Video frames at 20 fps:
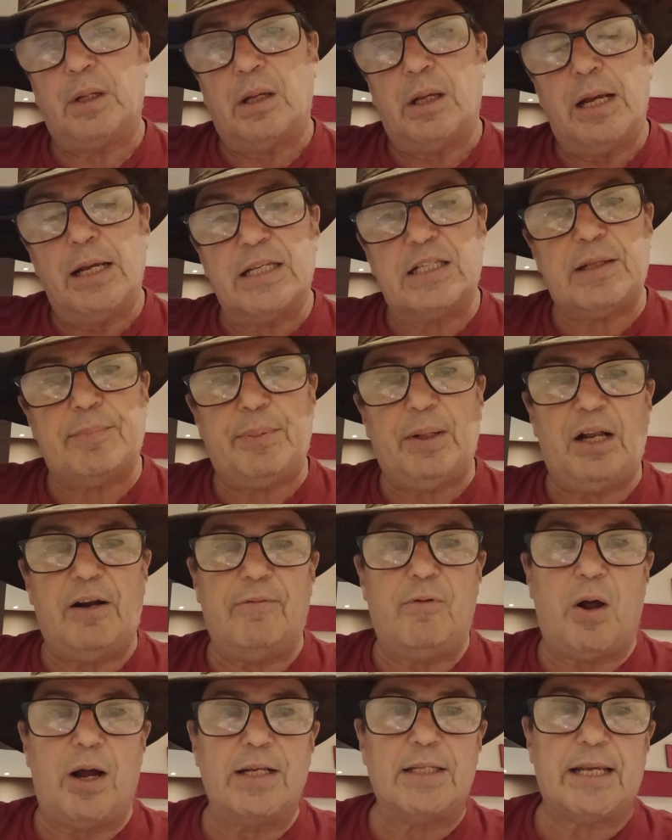is the Bill of
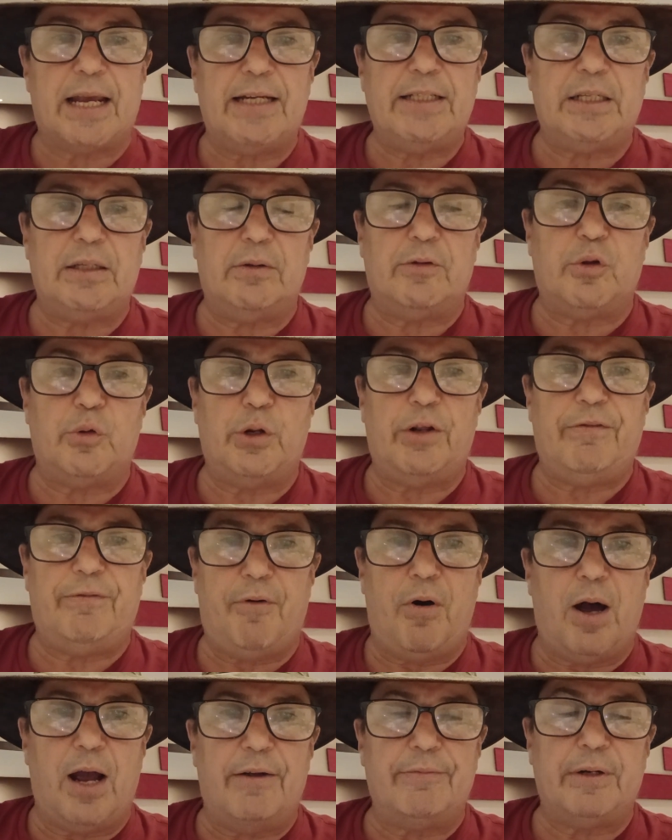Rights
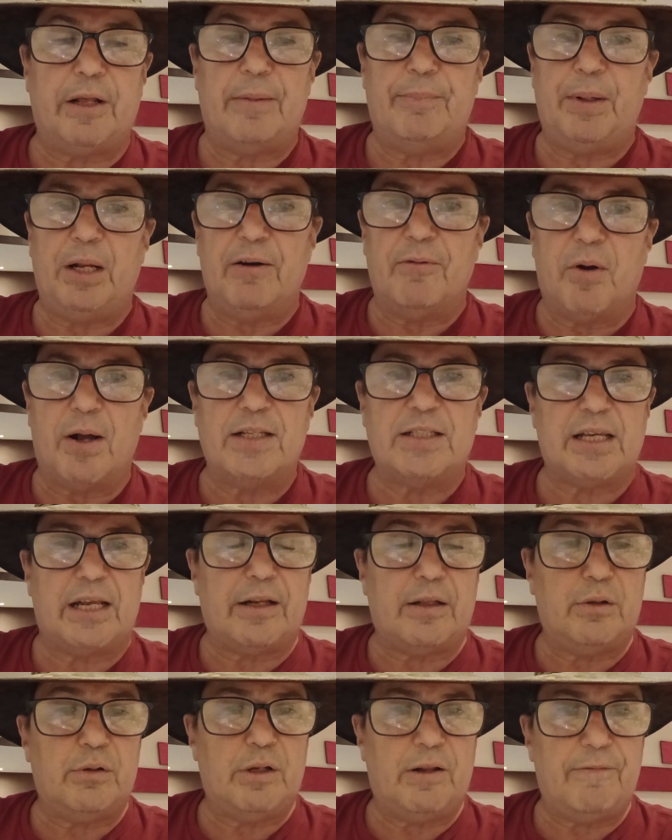1835. Now, the Bill of Rights
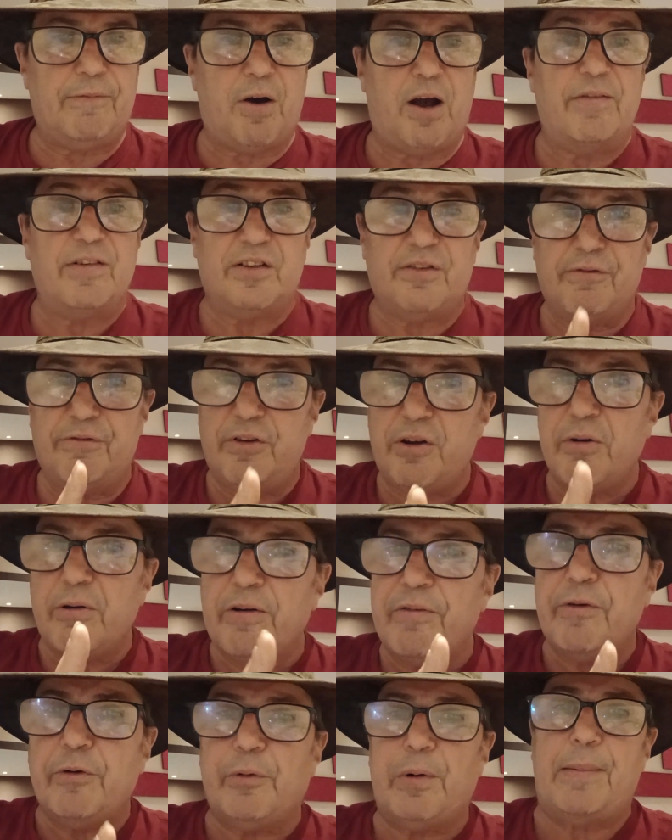1835 is very,
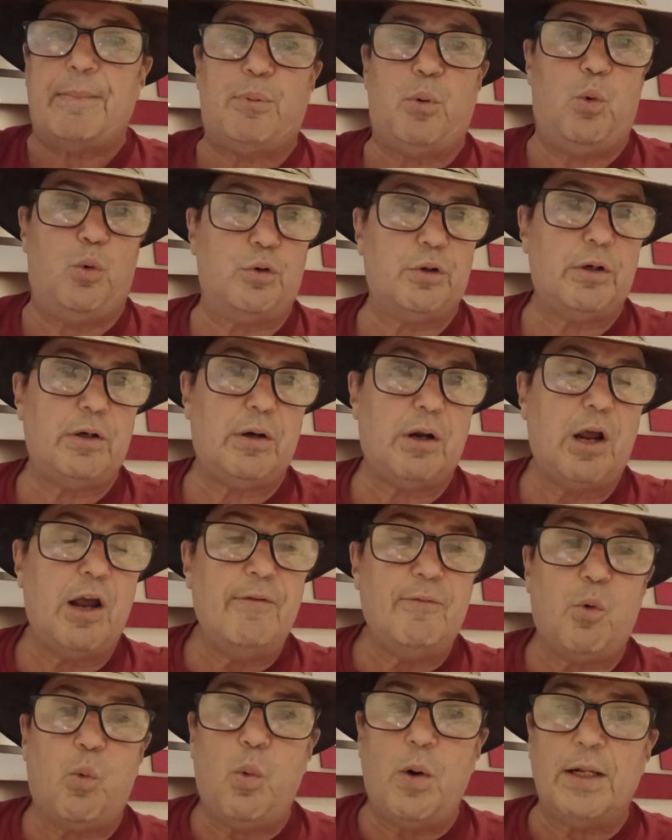very important
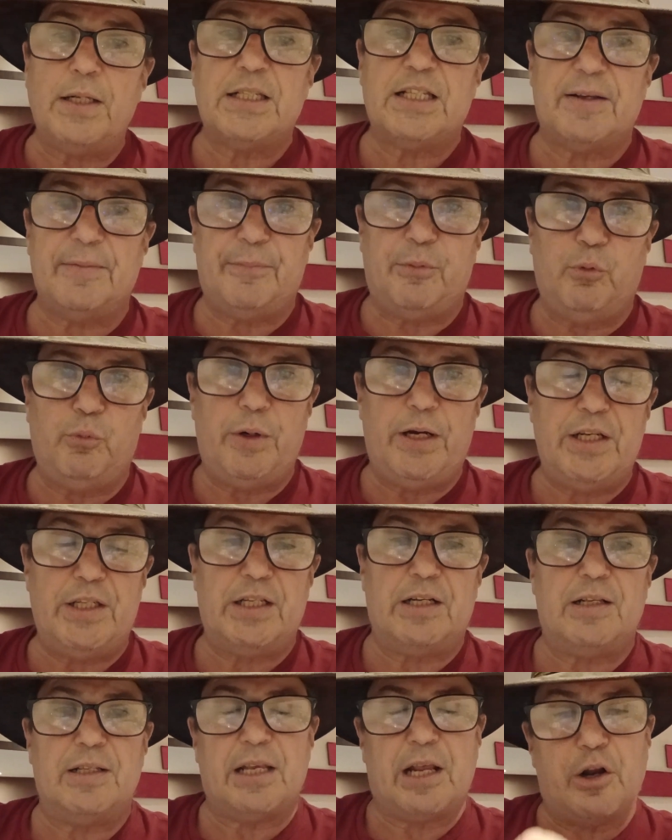for one simple
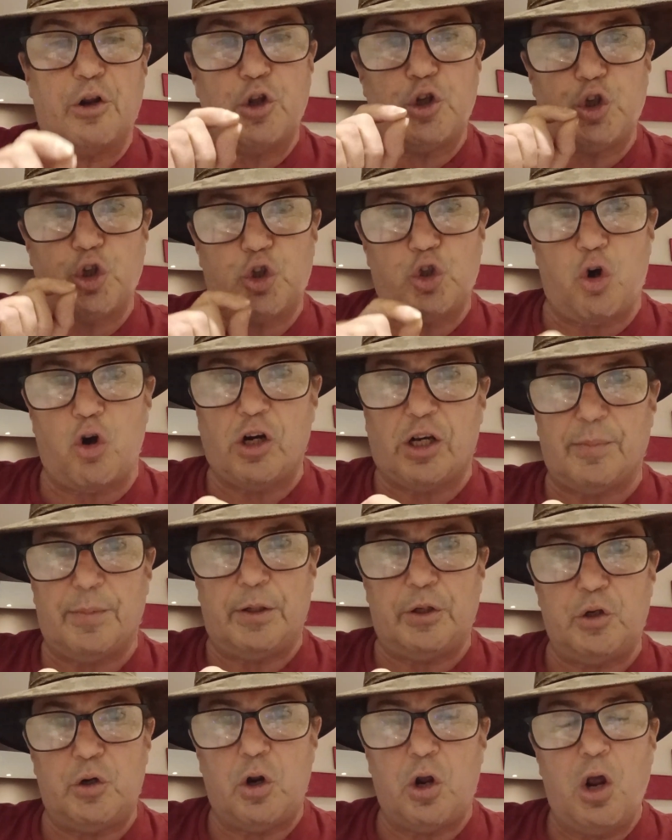reason, is that it is a
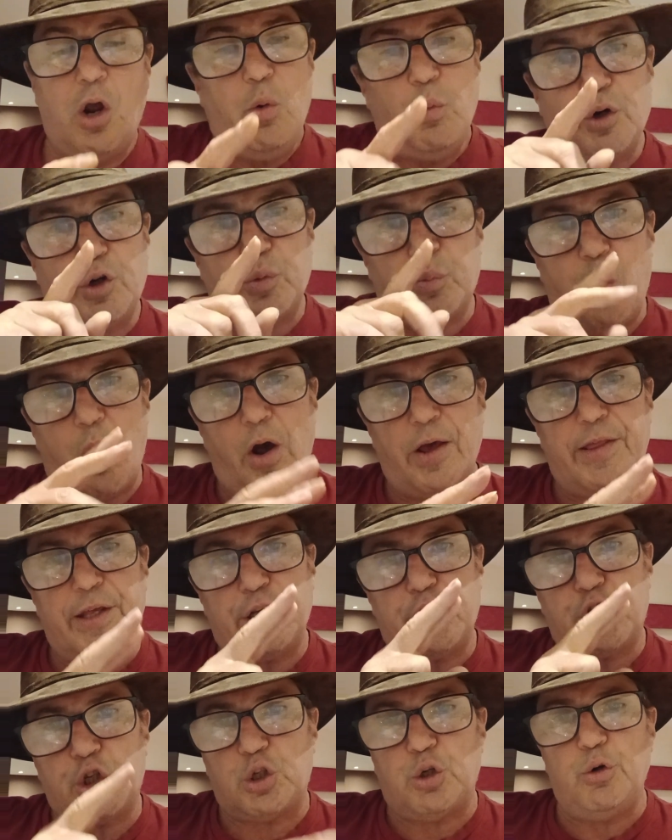document which, by the
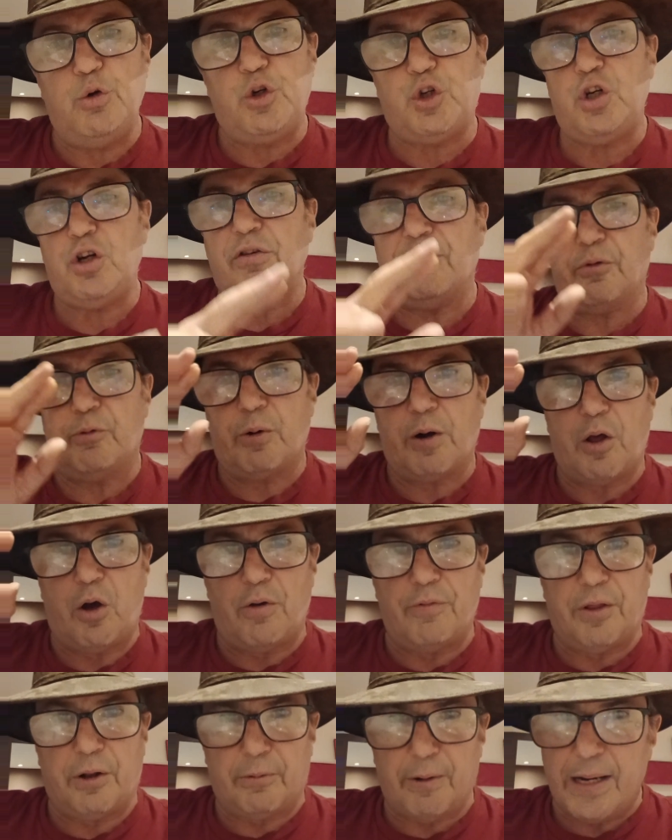exclusion of the
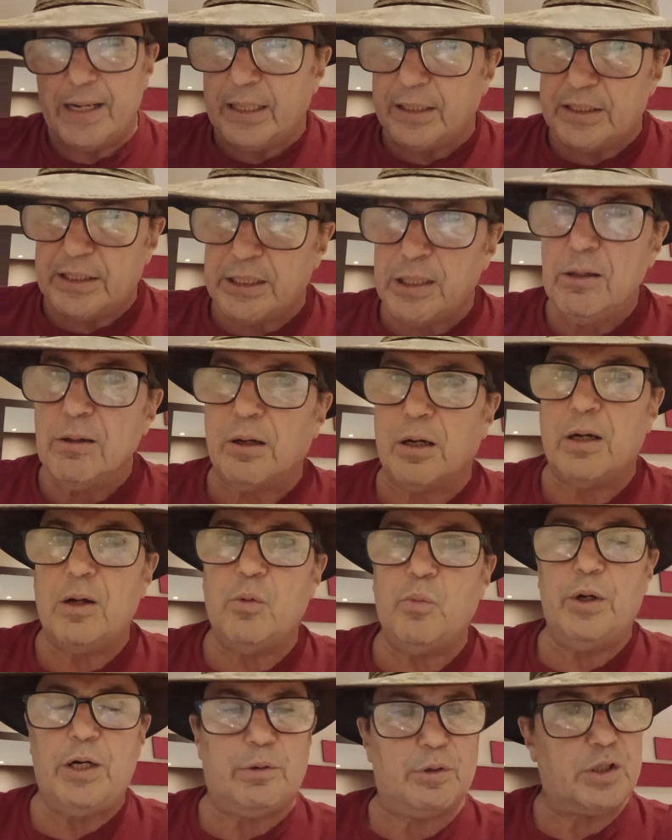Rangatira,
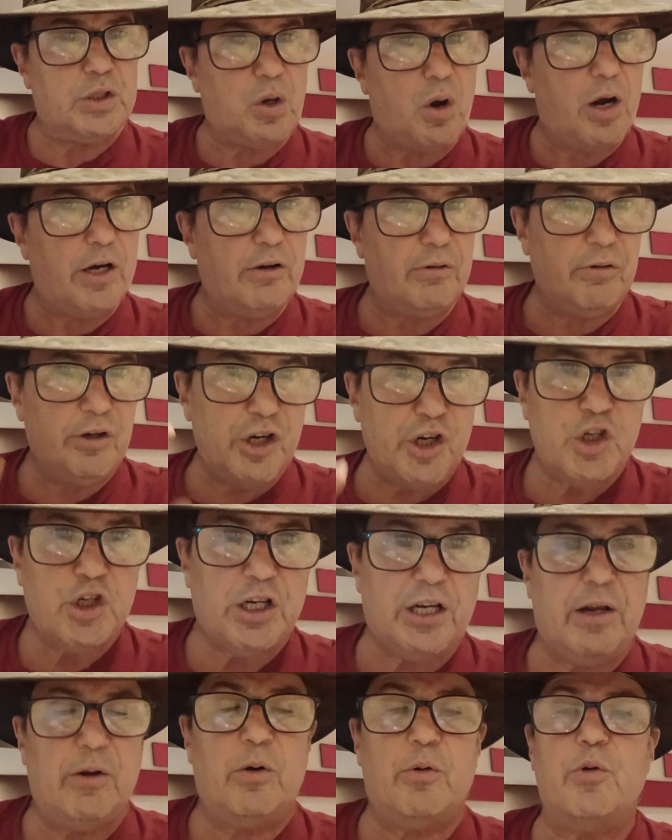when it was signed
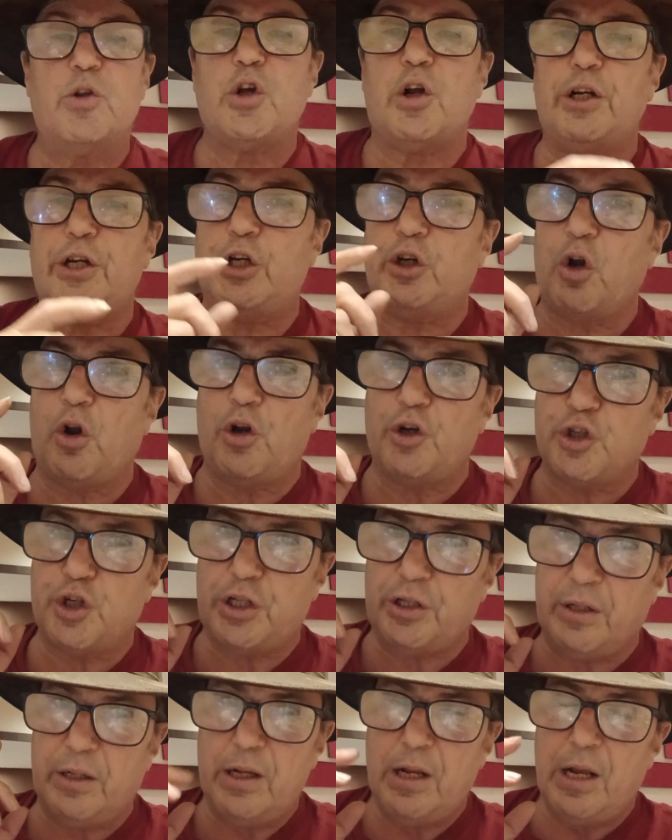initially, and it was only acknowledging